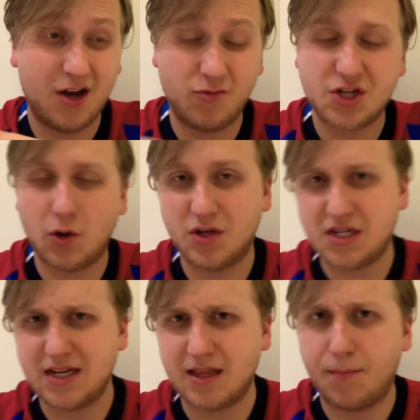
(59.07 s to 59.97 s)
A result, as I
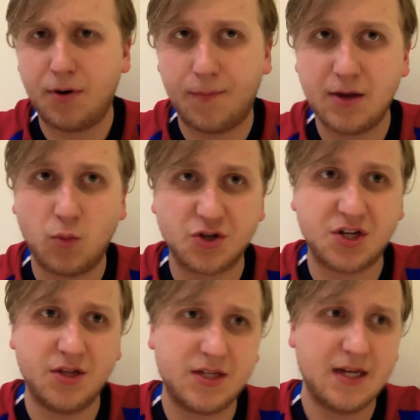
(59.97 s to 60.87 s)
said, that probably
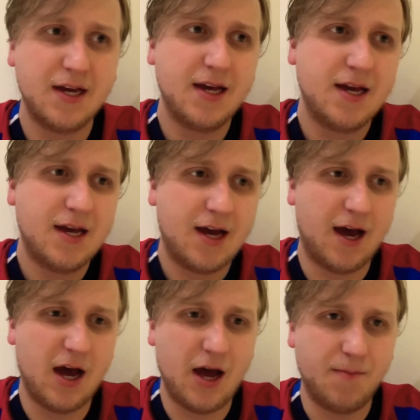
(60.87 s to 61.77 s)
wasn't
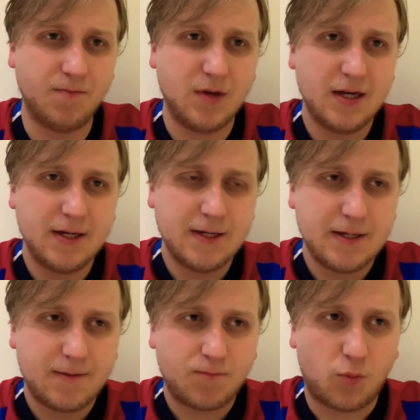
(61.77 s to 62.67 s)

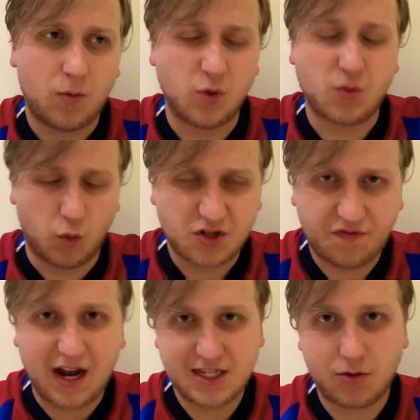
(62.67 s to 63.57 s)
was
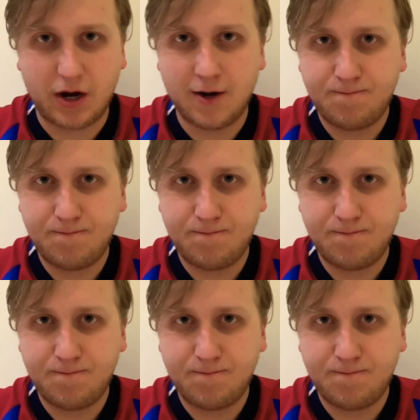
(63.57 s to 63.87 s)
flattering